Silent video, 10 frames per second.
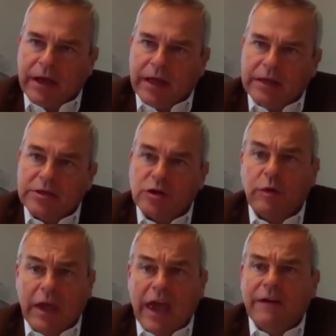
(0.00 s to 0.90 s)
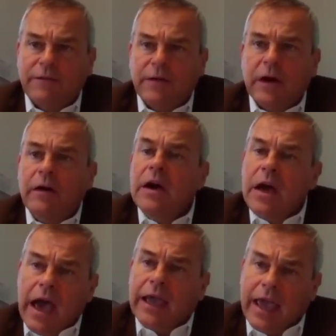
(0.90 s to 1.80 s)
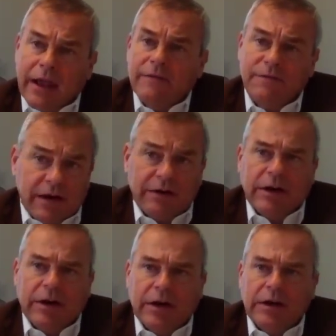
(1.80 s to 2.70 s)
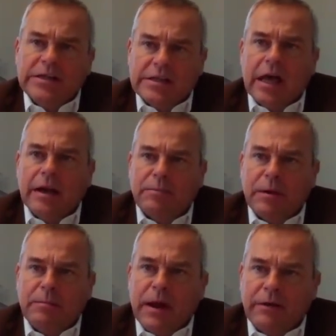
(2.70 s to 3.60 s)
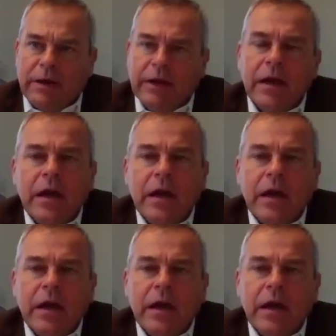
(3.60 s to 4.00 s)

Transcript: And so we have again very early started preparing